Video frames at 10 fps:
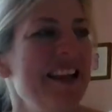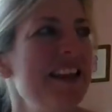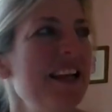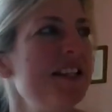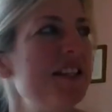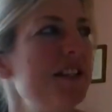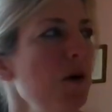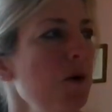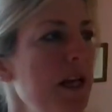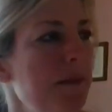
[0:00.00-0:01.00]
The
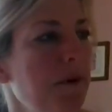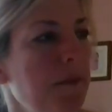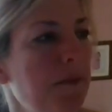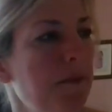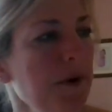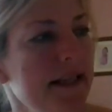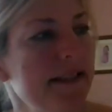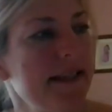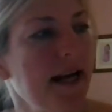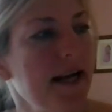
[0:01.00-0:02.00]
zookeeper
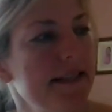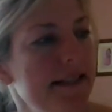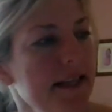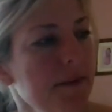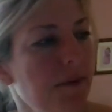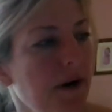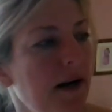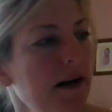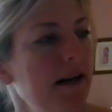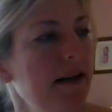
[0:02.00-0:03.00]
brings a
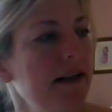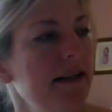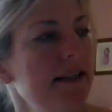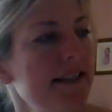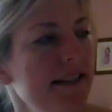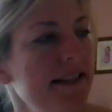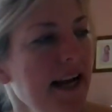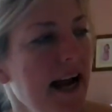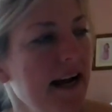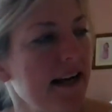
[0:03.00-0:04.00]
zebra
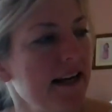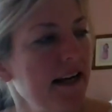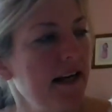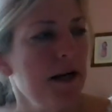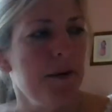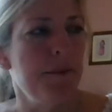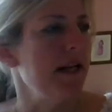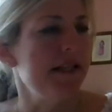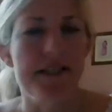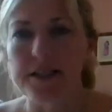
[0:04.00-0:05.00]
snack, but
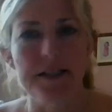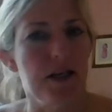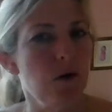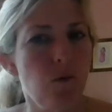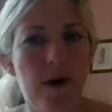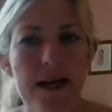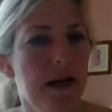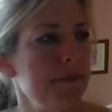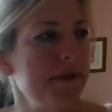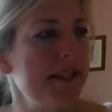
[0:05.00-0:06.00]
it doesn't wake up
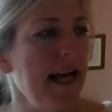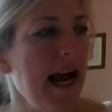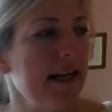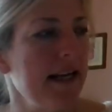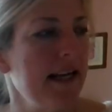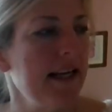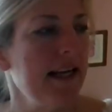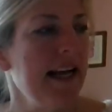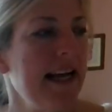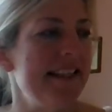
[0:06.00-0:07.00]
Zach.
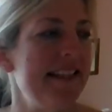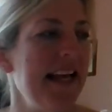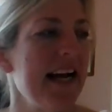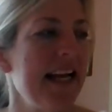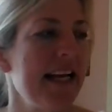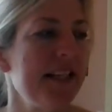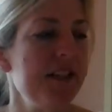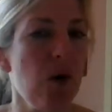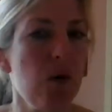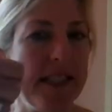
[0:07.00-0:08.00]
Zach has
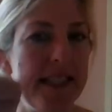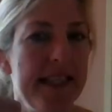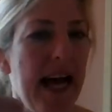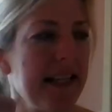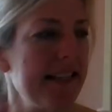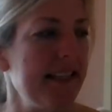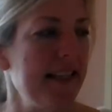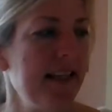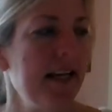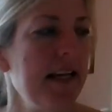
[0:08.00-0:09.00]
no zest.
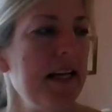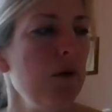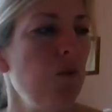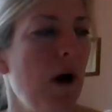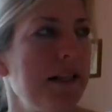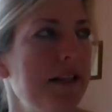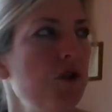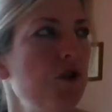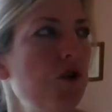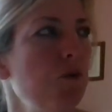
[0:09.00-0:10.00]
He wants
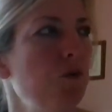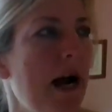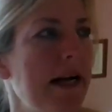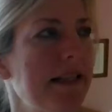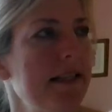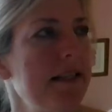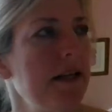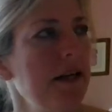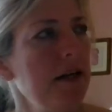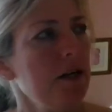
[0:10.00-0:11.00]
to rest.
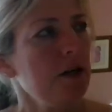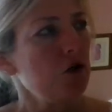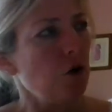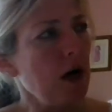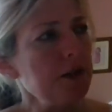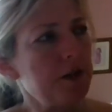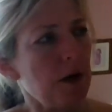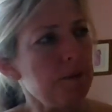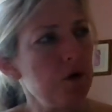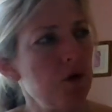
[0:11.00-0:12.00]
Try
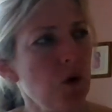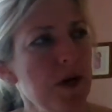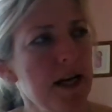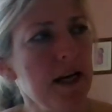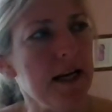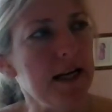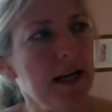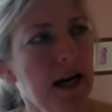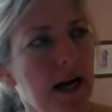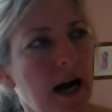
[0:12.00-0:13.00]
some zucchini.
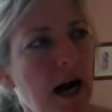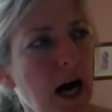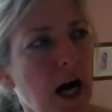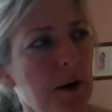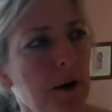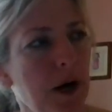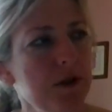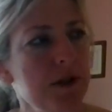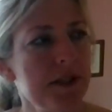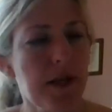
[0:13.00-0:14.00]
How about
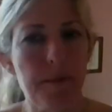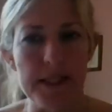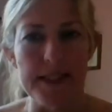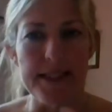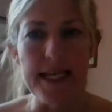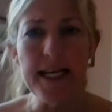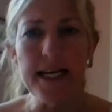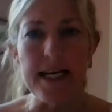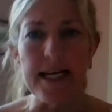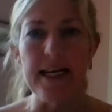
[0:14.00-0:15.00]
some
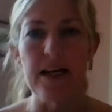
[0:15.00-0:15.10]
ziti?